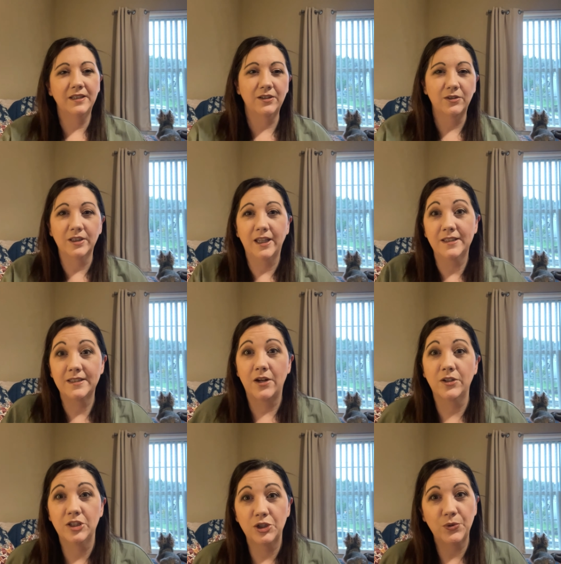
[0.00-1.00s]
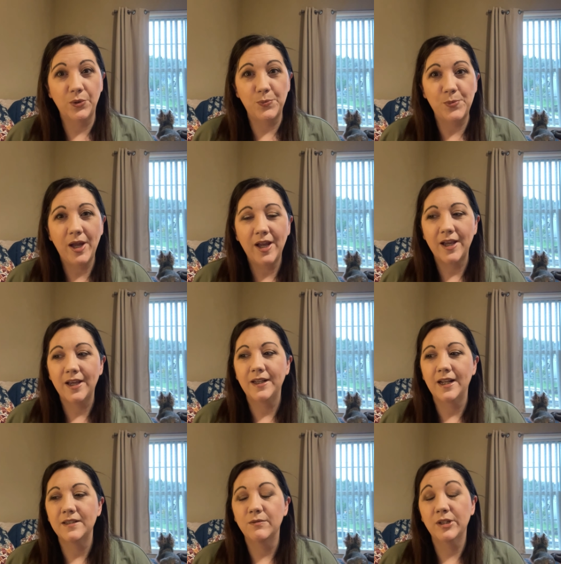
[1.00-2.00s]
you know, it lays down into a bed,
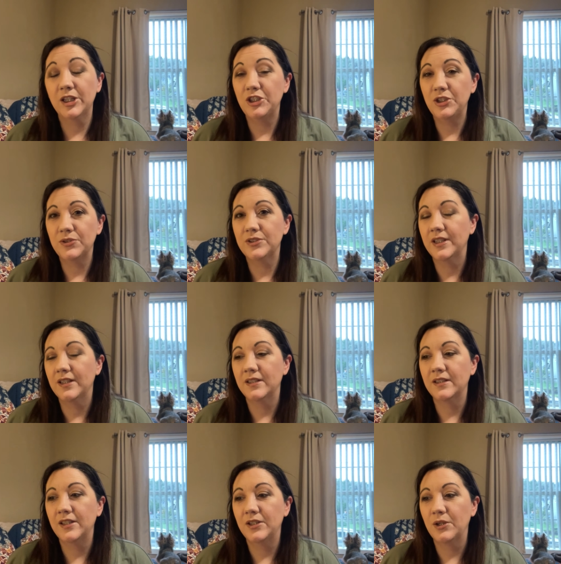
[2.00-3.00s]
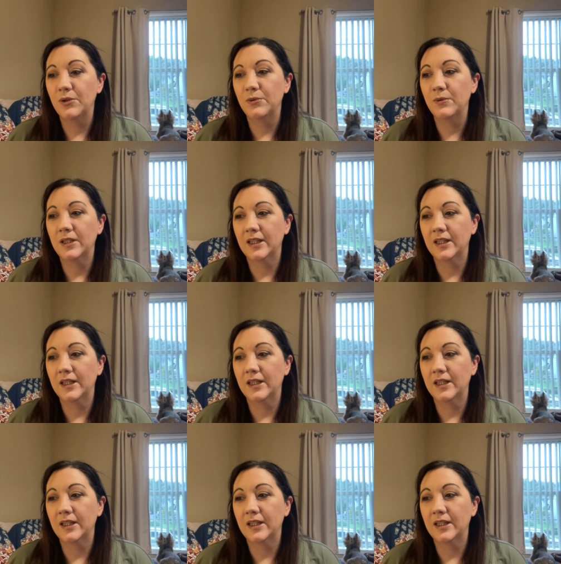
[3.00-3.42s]
and then we can use it, you know,